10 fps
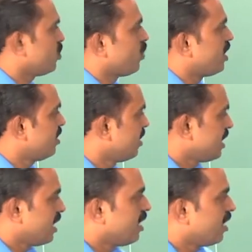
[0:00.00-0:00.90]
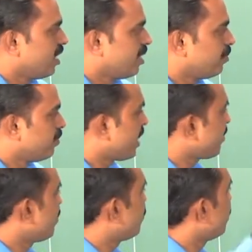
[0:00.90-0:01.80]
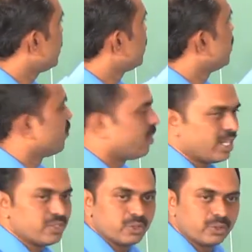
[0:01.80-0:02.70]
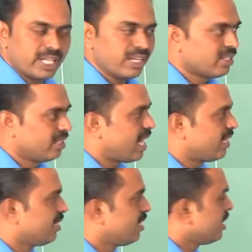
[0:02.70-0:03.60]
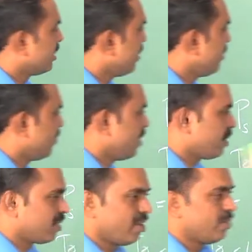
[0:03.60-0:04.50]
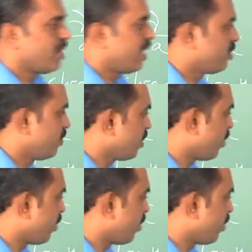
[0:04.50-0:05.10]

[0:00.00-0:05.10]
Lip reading: is one driving force for us to think that the vapor column has to be